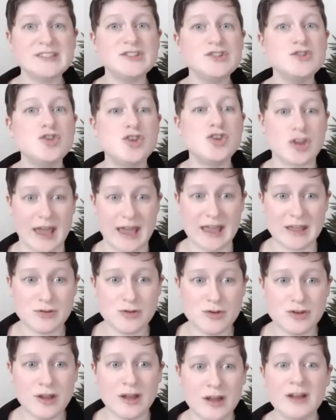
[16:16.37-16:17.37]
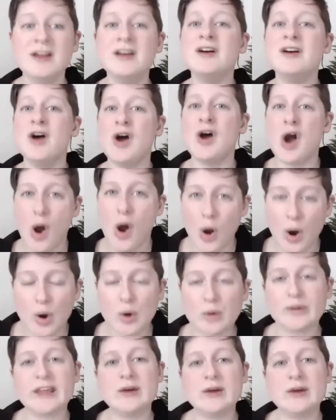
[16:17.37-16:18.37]
This changed
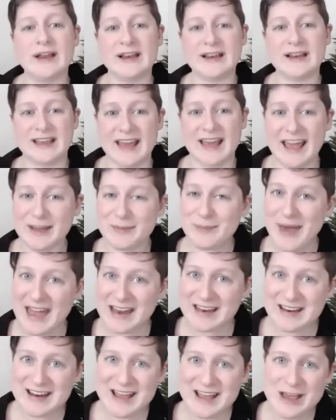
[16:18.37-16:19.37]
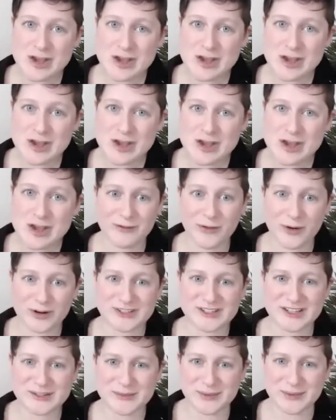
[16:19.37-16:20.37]
only when gay men joined
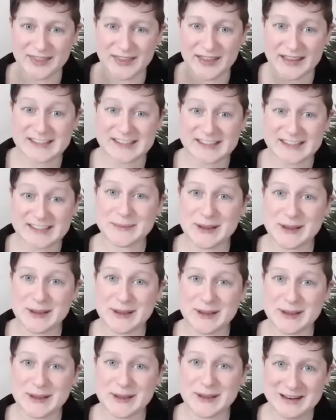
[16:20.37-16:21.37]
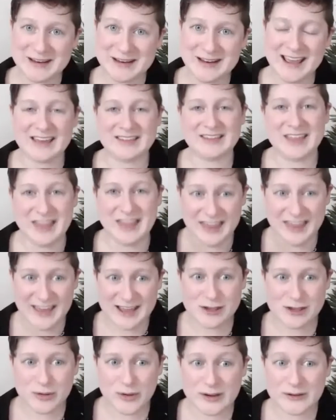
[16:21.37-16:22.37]
forces with lesbian women, and
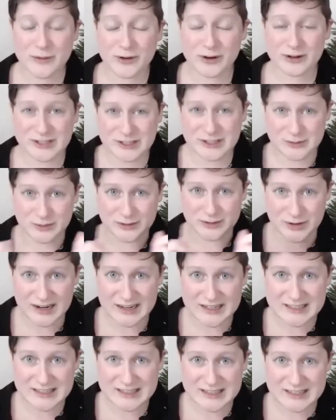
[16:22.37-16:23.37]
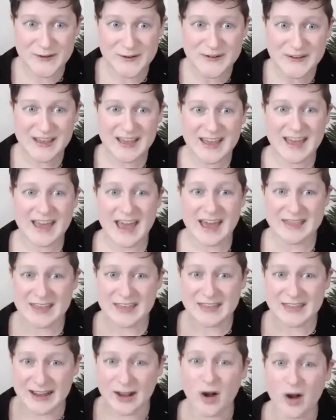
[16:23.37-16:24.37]
then they joined forces with trans folk,
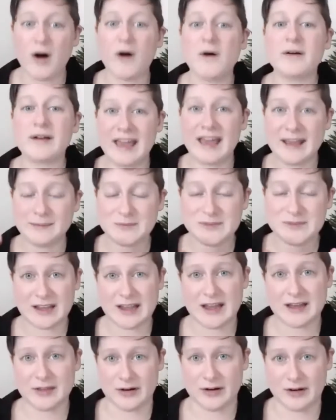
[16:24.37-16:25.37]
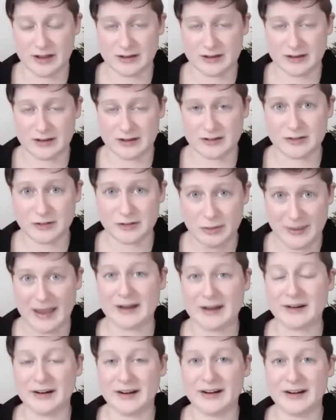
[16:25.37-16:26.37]
and then they all came together under the
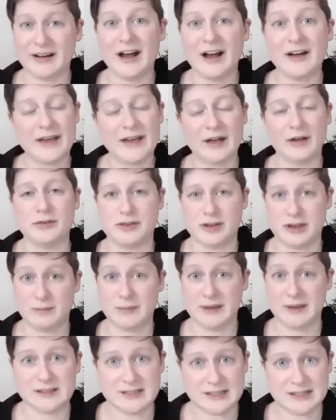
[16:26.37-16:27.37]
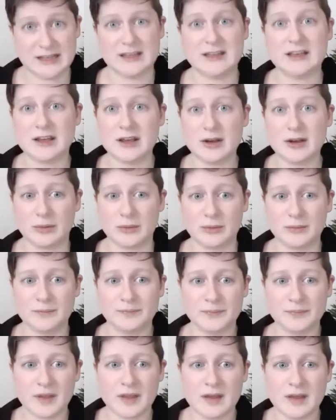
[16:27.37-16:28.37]
banner of LGBTQ.